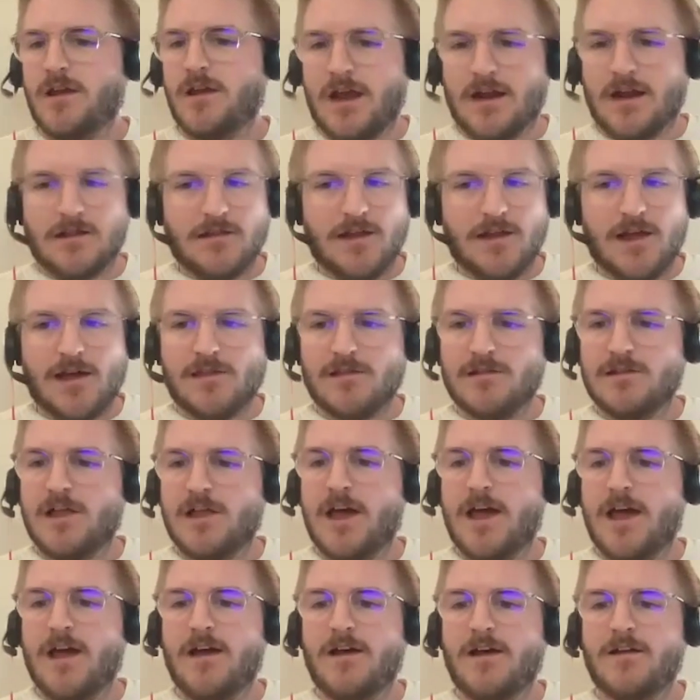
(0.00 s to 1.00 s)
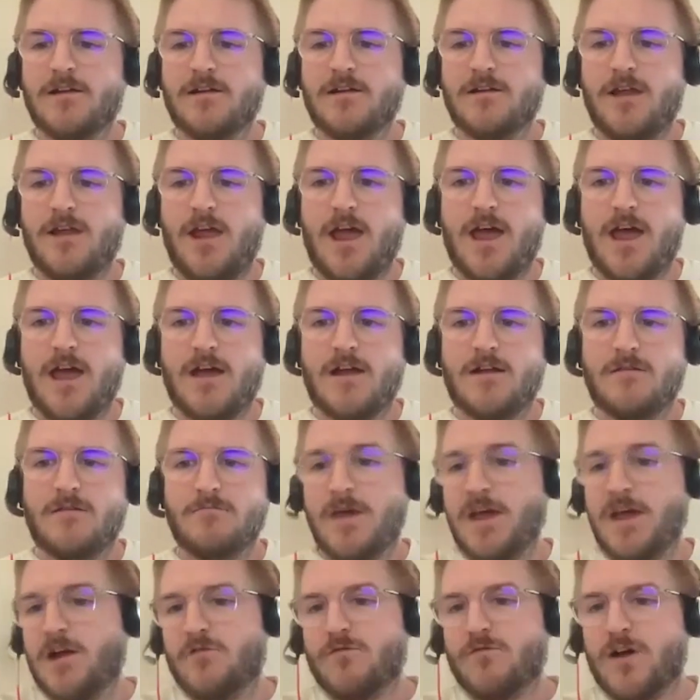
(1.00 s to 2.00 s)
get a lay of the land
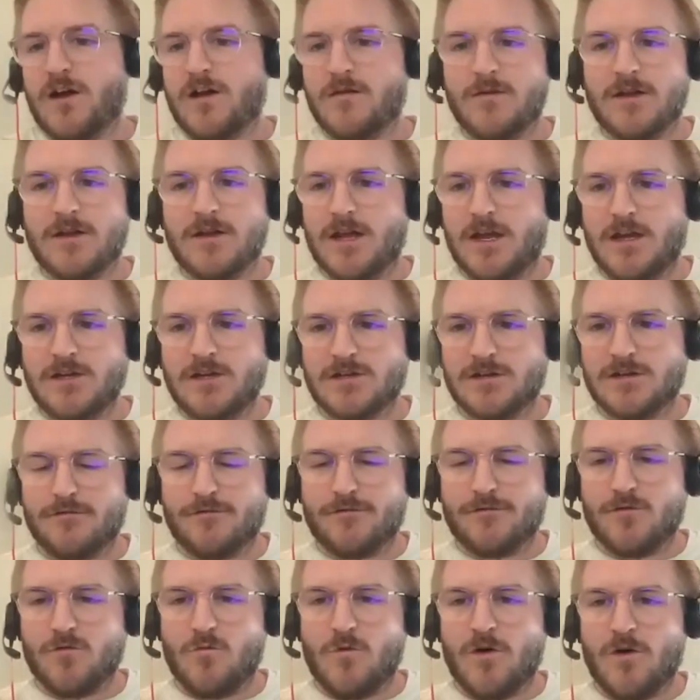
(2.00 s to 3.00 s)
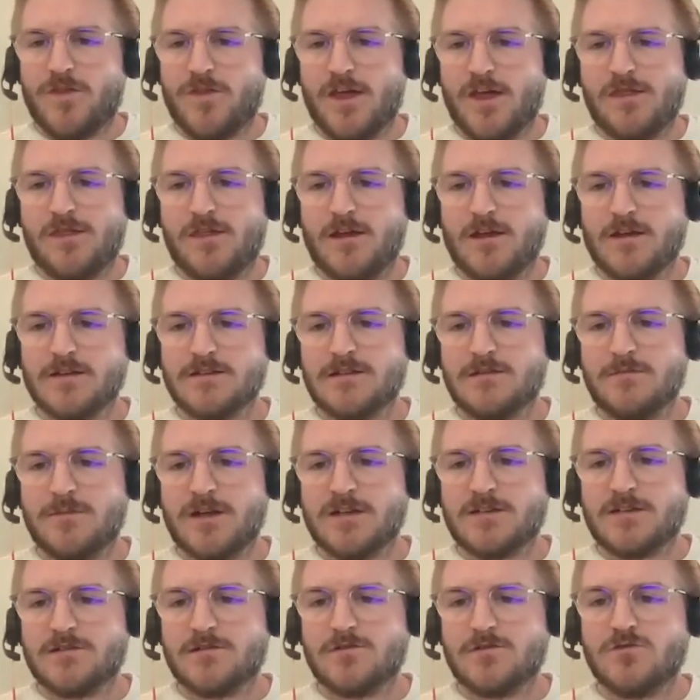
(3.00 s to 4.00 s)
and make a recommendation for what they think is the
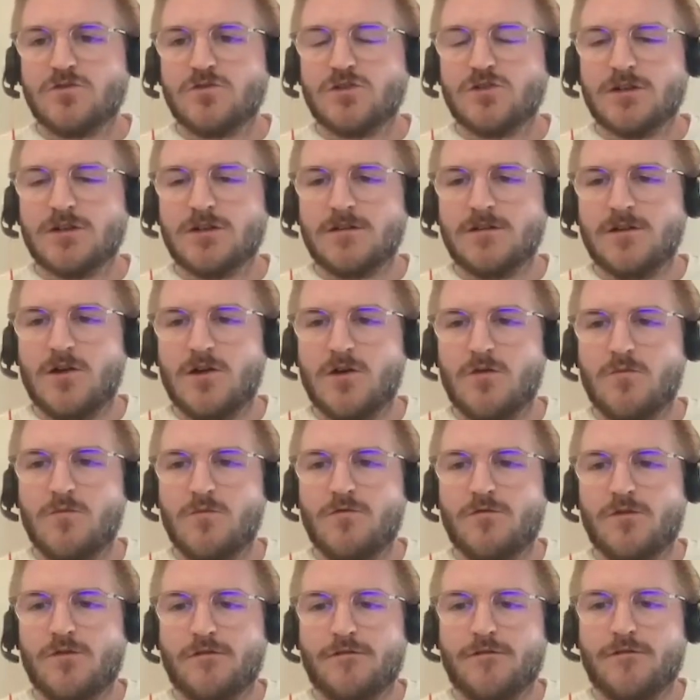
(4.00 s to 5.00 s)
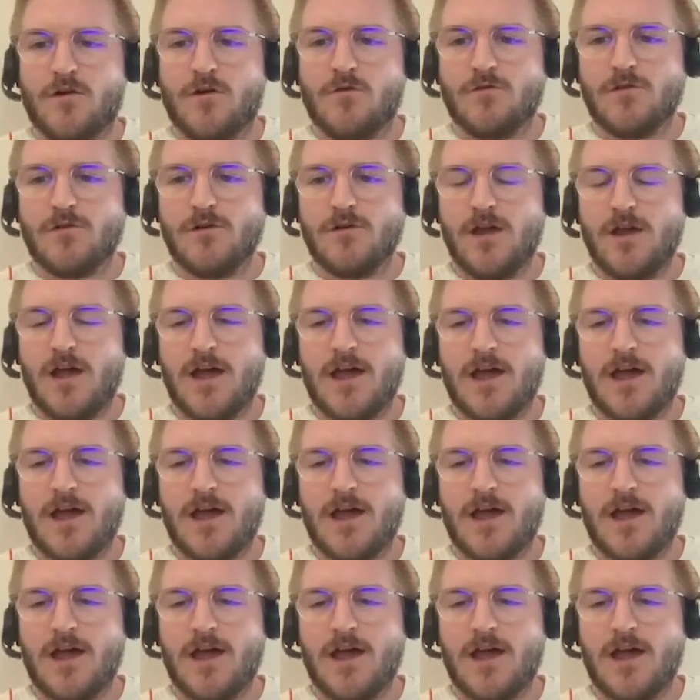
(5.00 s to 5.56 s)
best solution, moving forward.